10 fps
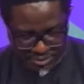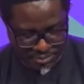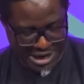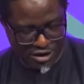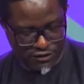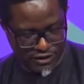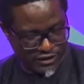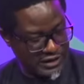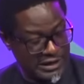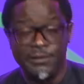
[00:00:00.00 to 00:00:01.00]
Part of
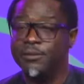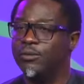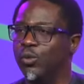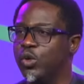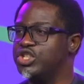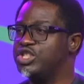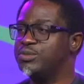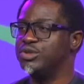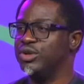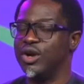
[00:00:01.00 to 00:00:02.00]
our worship
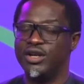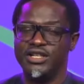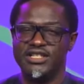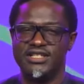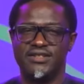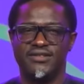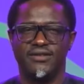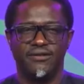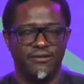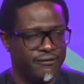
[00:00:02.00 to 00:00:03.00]
to God
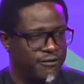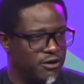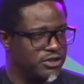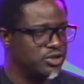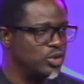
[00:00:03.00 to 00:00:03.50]
is for us to